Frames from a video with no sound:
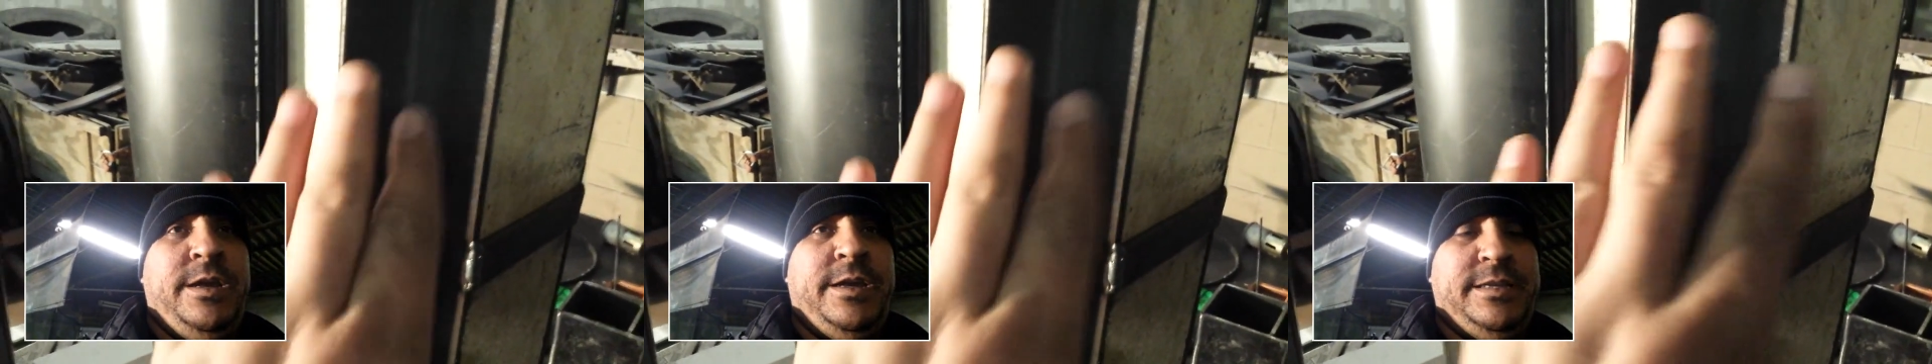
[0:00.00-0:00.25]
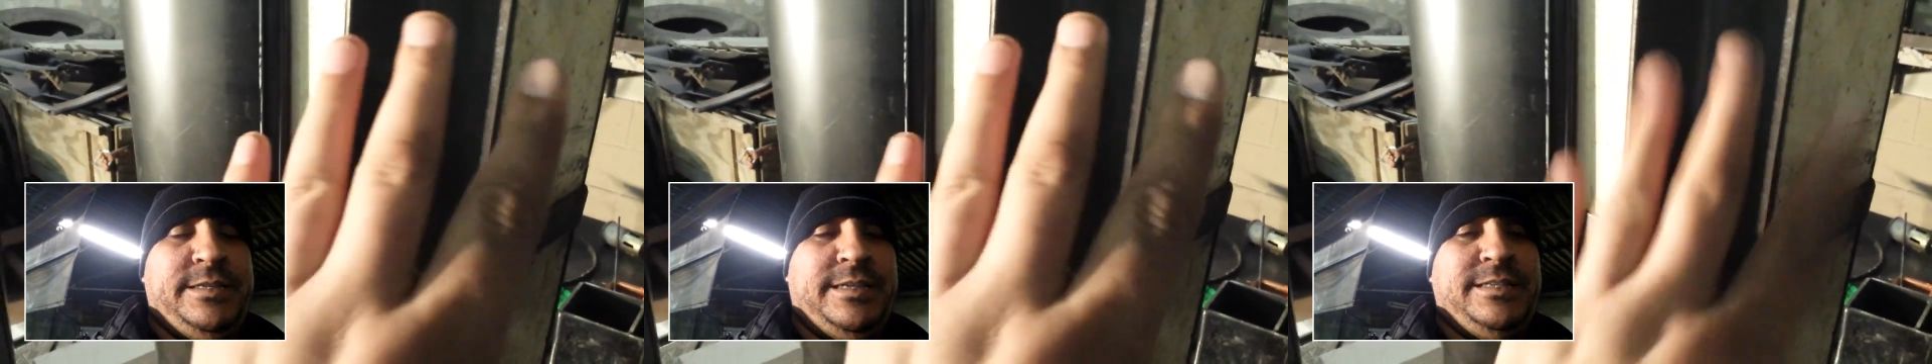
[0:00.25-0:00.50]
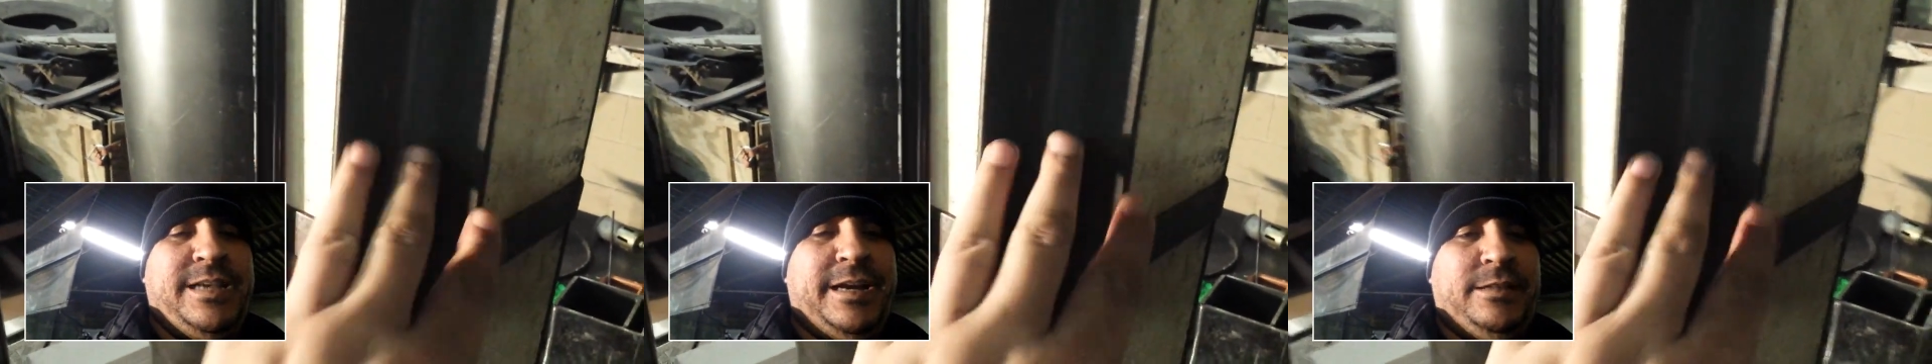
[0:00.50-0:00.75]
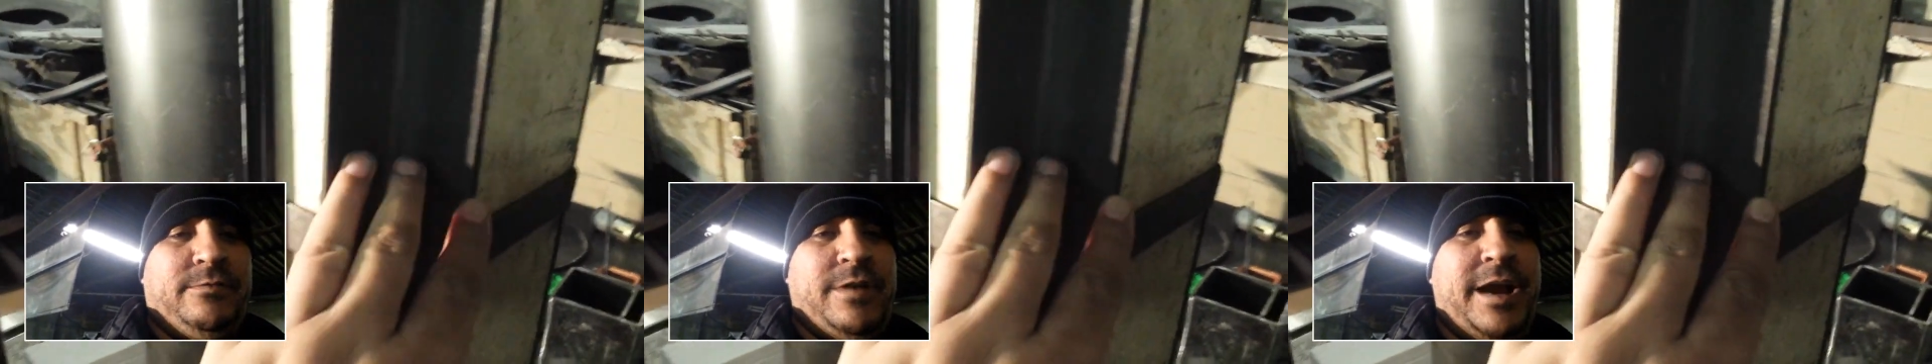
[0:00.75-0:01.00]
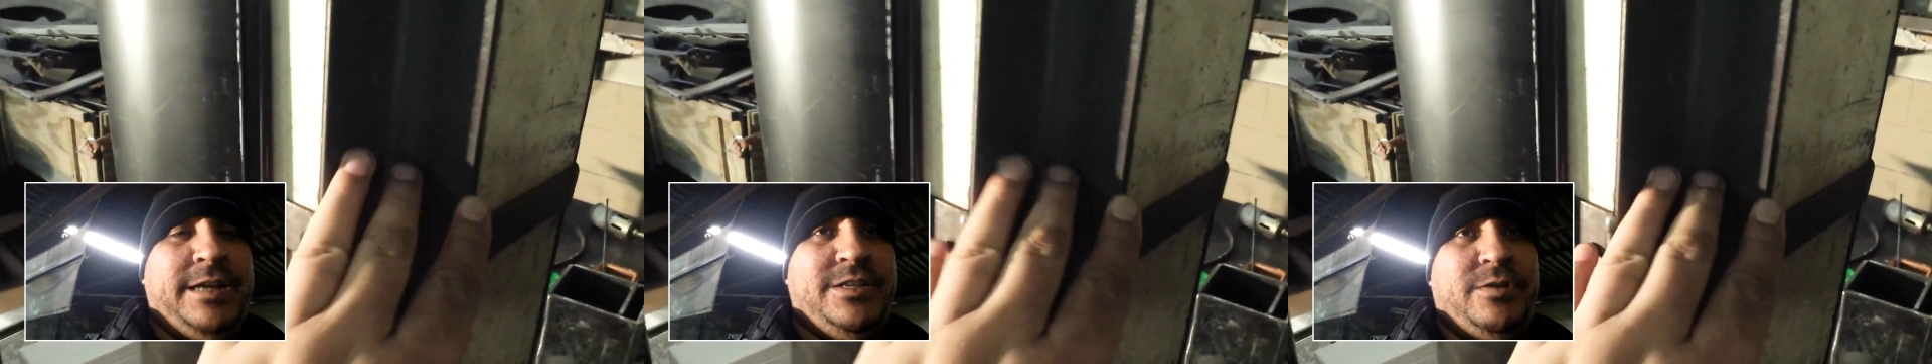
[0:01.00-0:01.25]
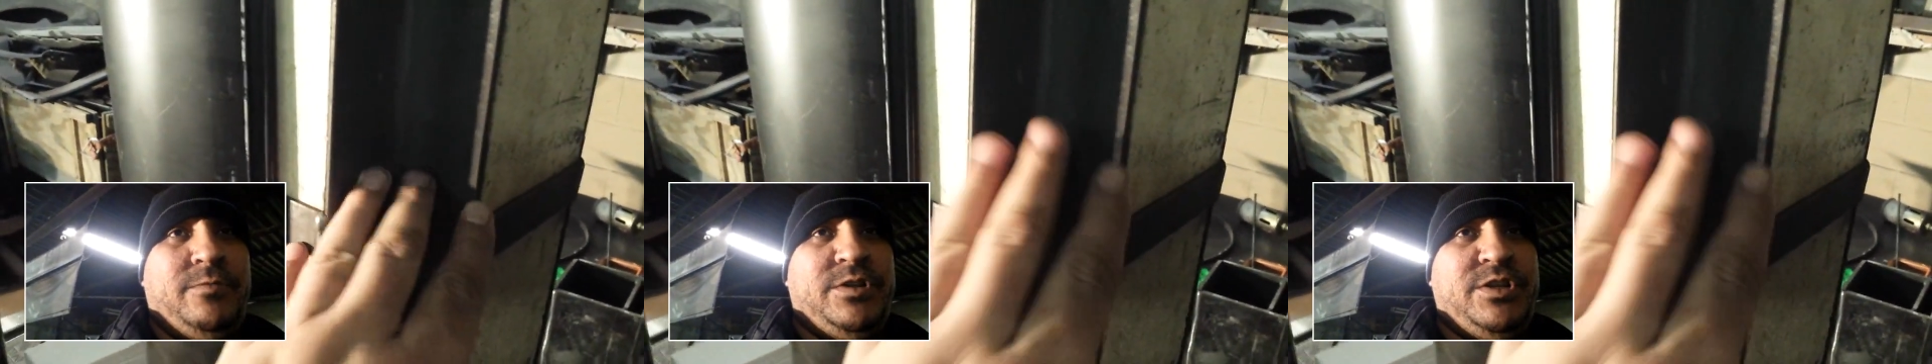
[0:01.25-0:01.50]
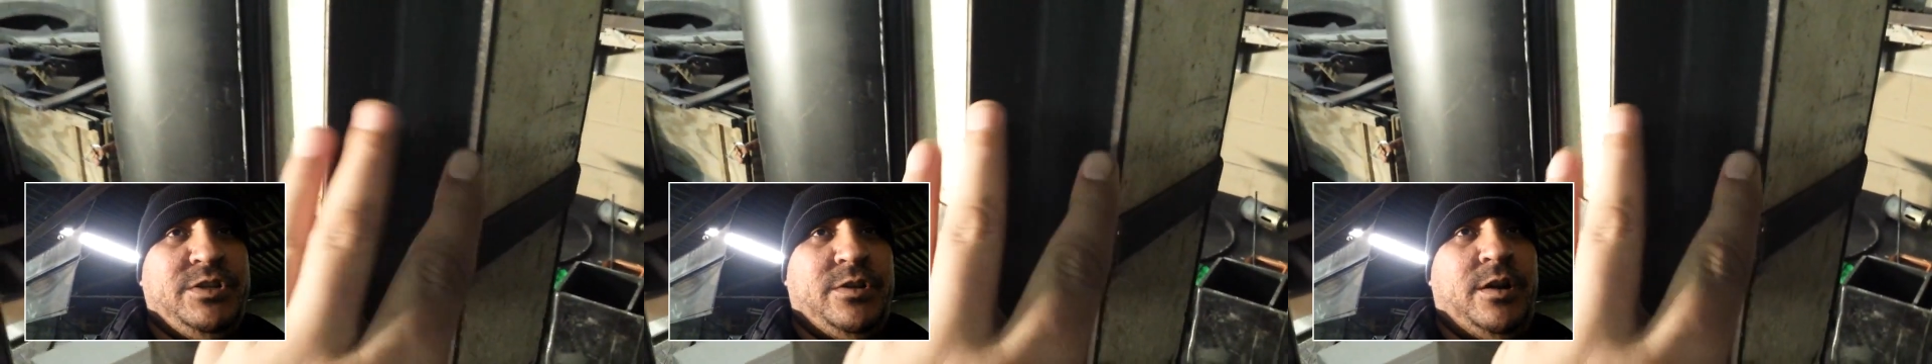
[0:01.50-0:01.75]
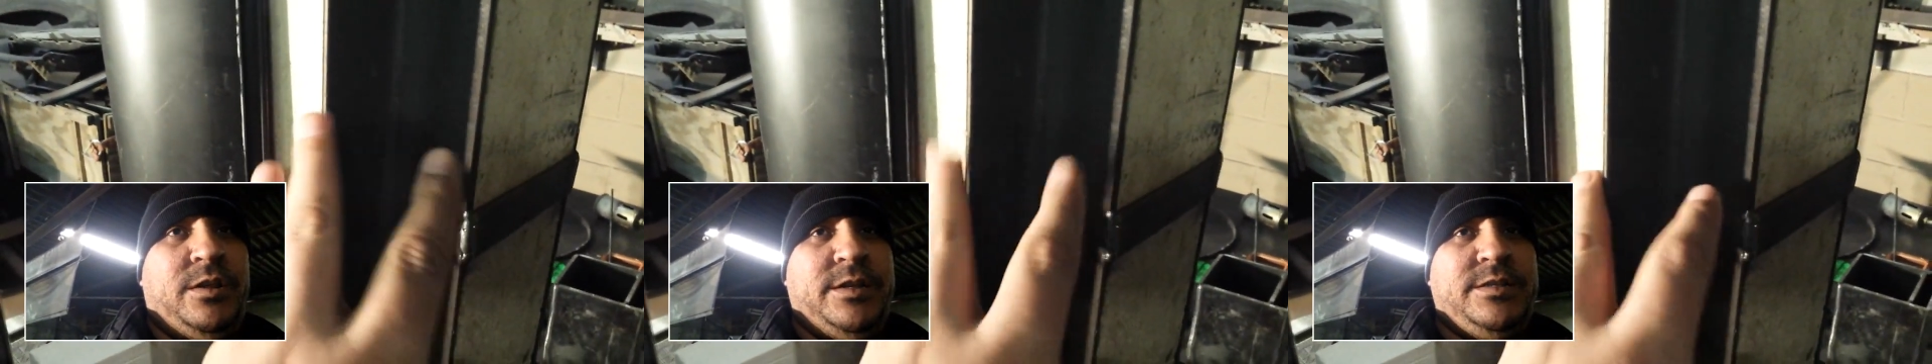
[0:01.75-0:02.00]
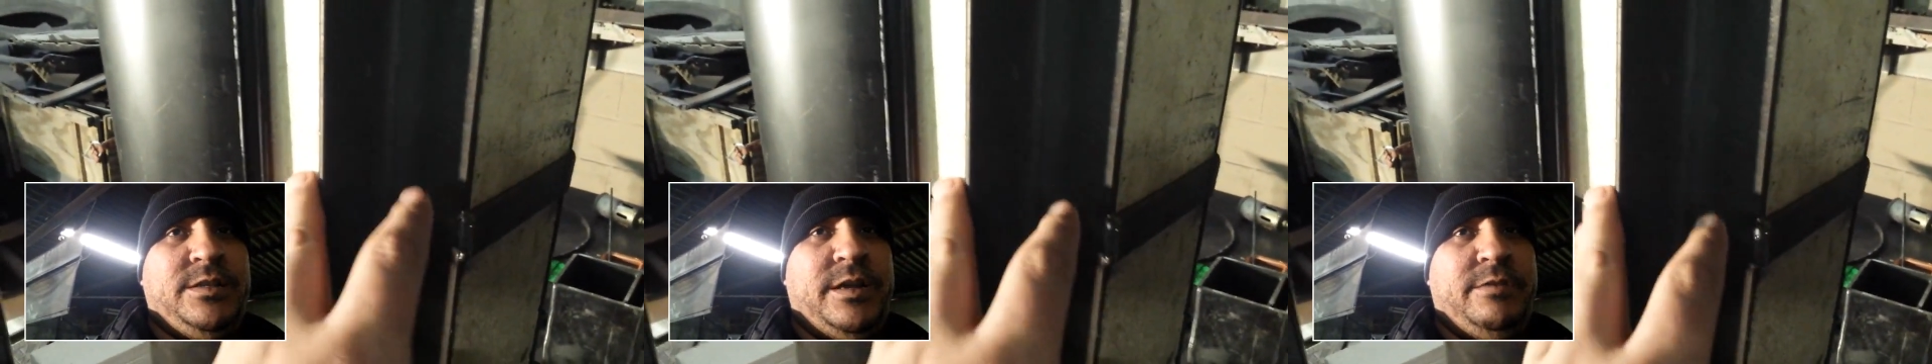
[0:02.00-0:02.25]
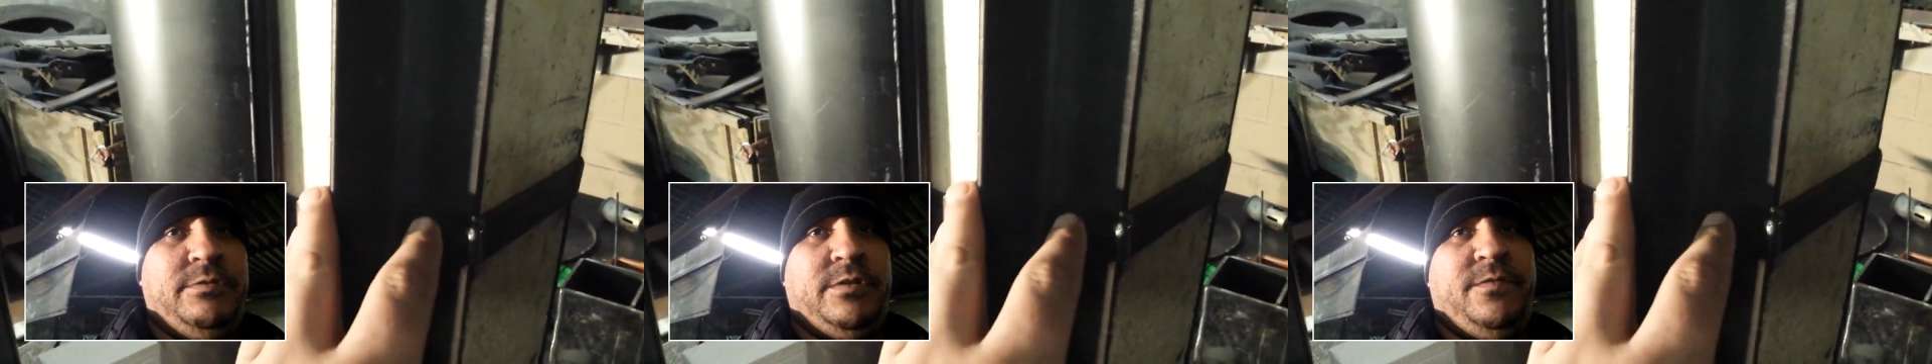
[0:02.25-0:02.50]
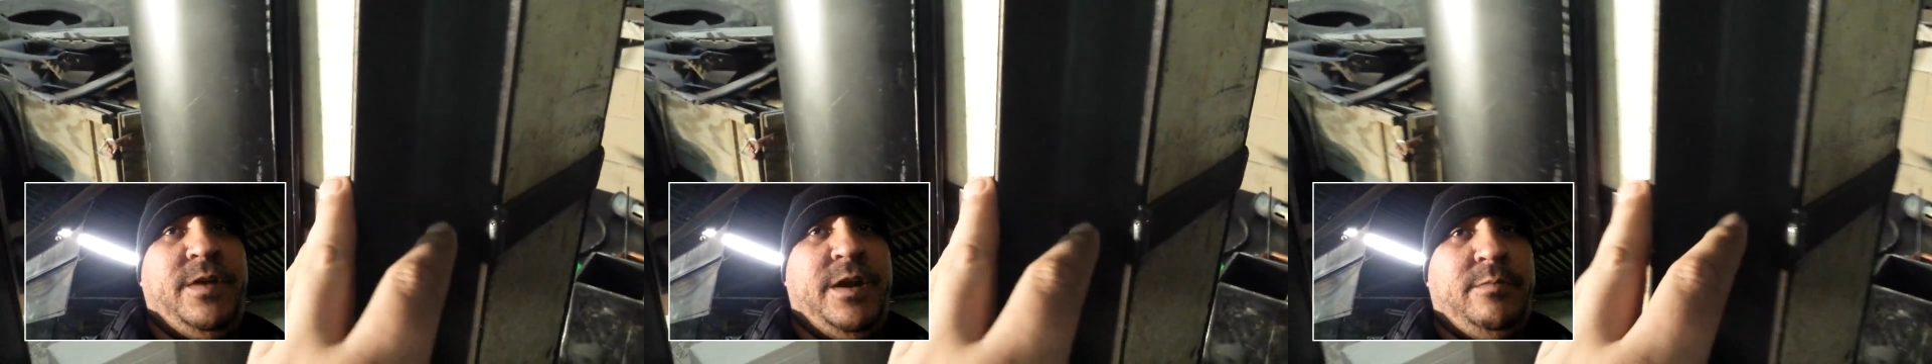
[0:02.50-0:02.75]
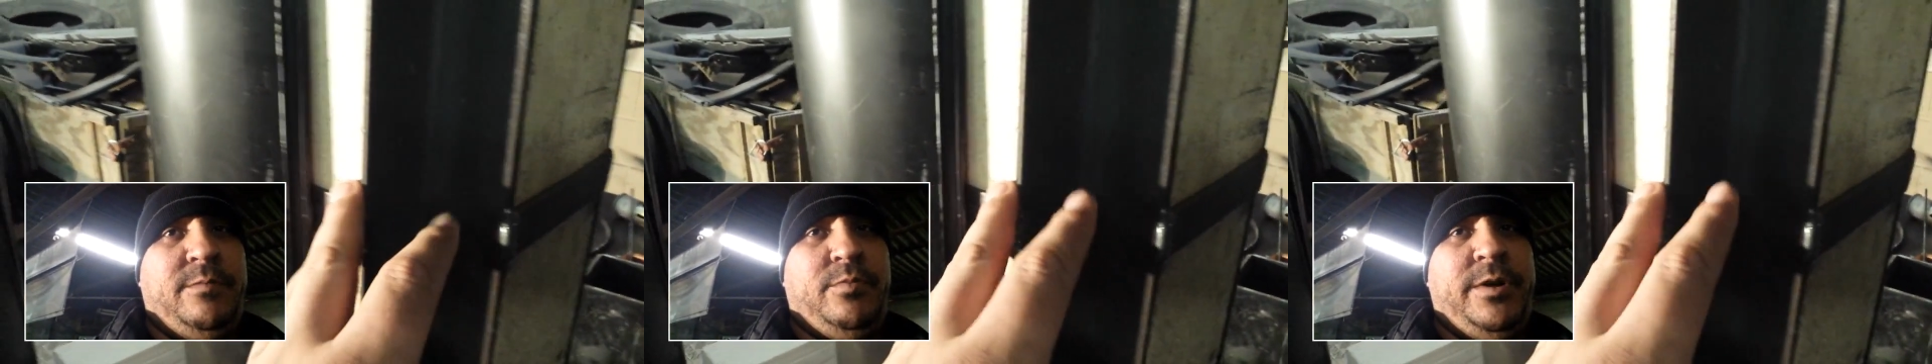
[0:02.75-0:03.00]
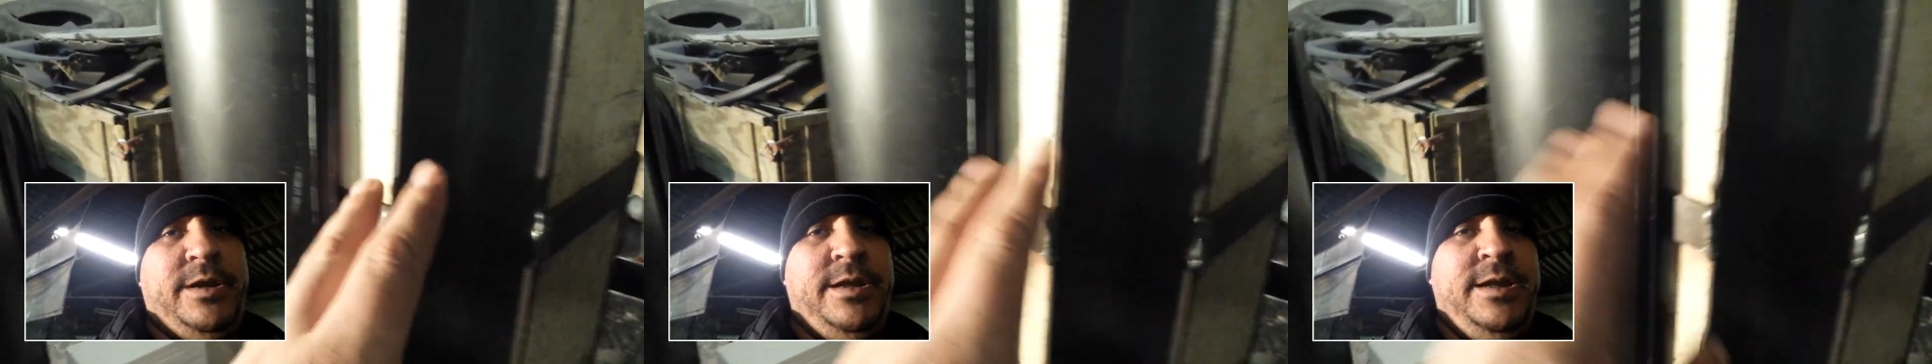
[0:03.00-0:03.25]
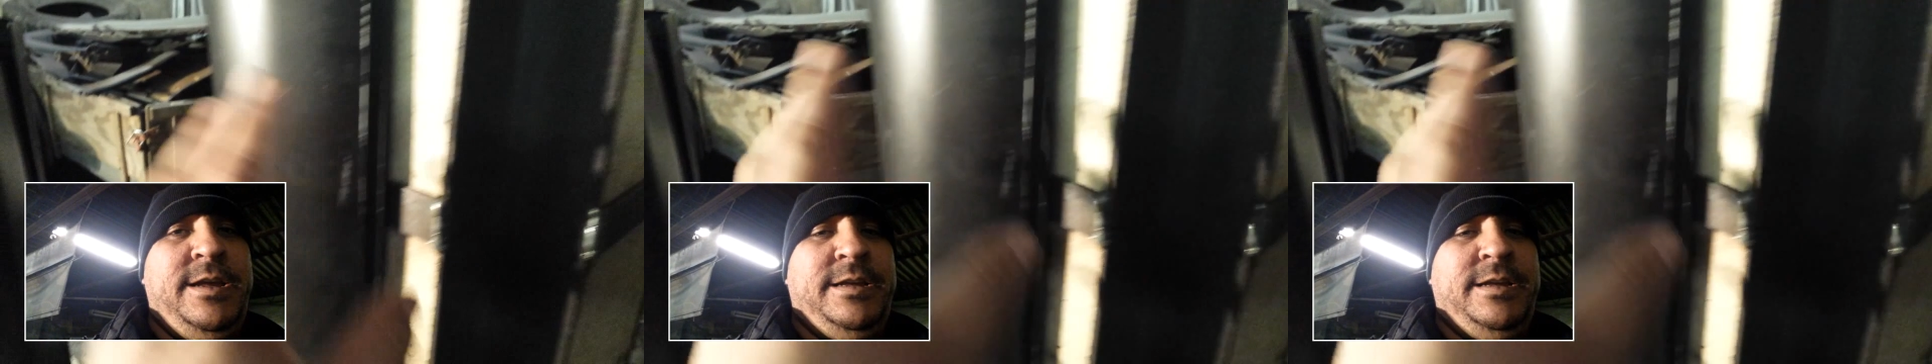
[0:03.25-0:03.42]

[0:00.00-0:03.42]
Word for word: is inside the riser, which is all insulated with the fire brick.